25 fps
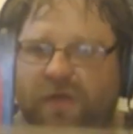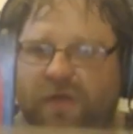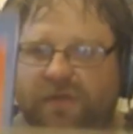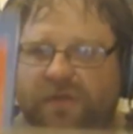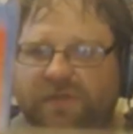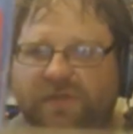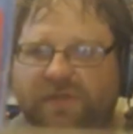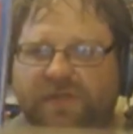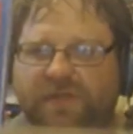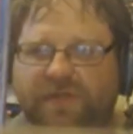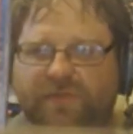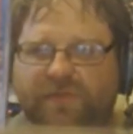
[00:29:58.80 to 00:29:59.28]

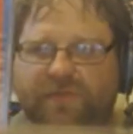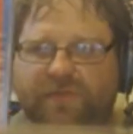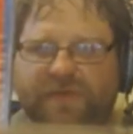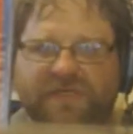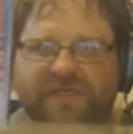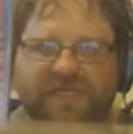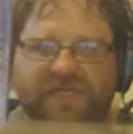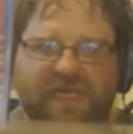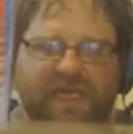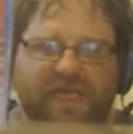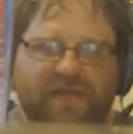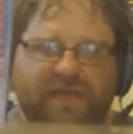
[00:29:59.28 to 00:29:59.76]
The
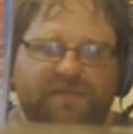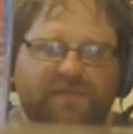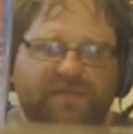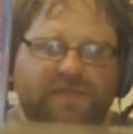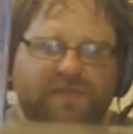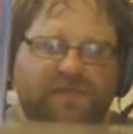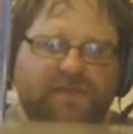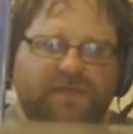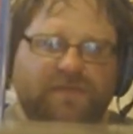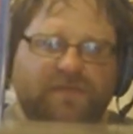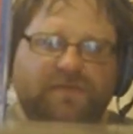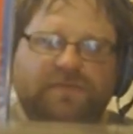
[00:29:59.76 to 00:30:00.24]
Redeemed.
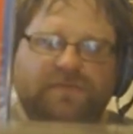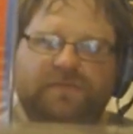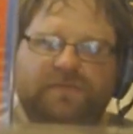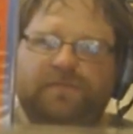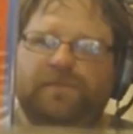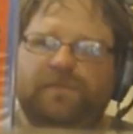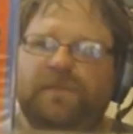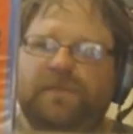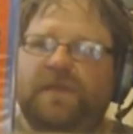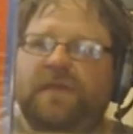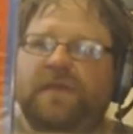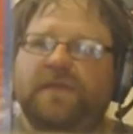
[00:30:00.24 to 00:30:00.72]

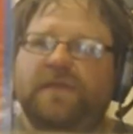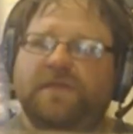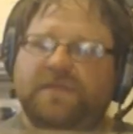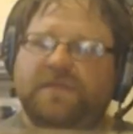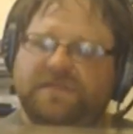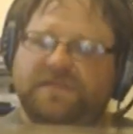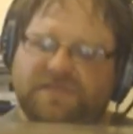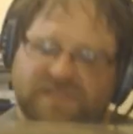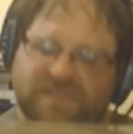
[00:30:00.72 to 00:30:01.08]
This is a